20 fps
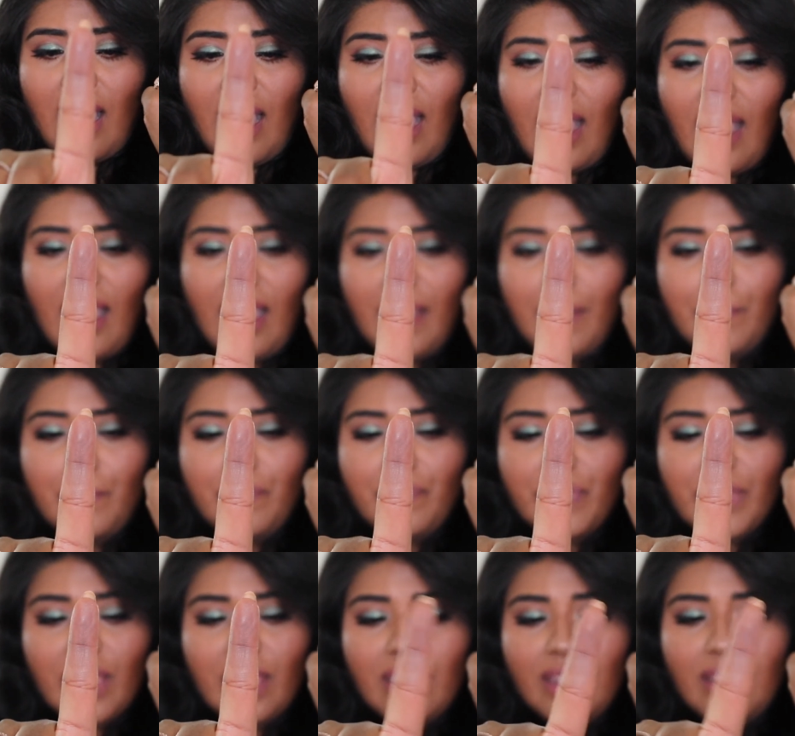I'm
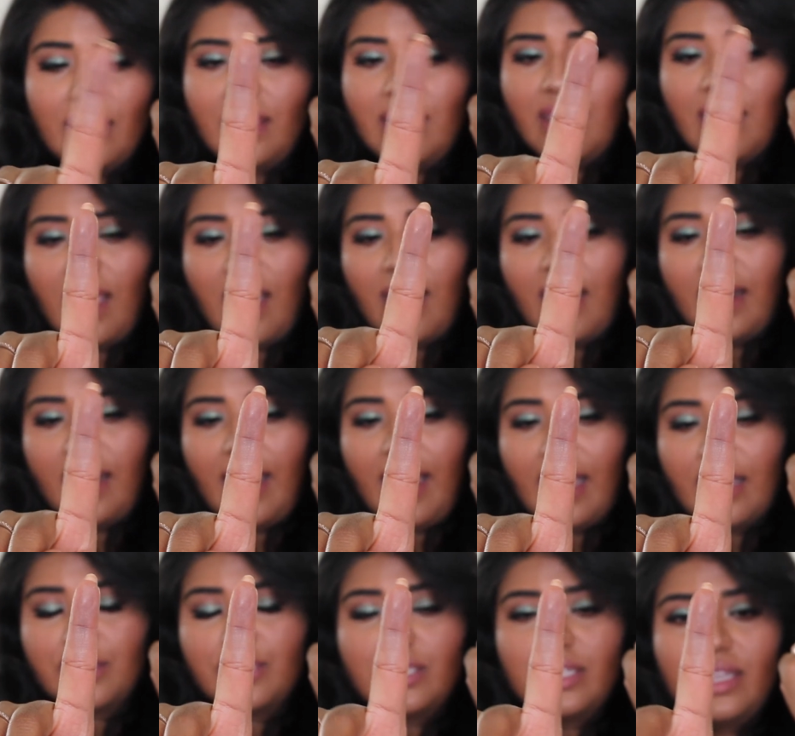not
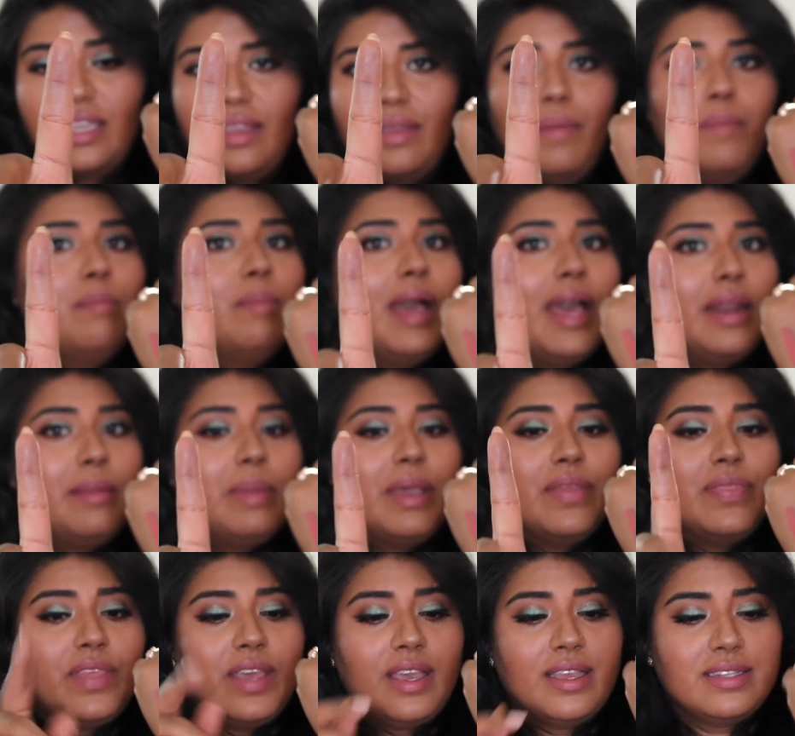actually mad
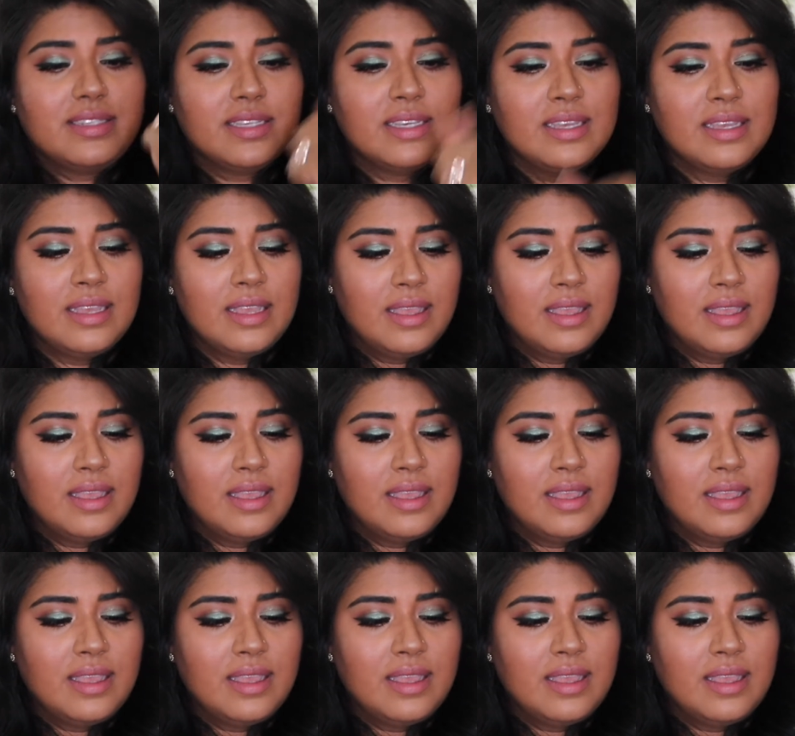about that.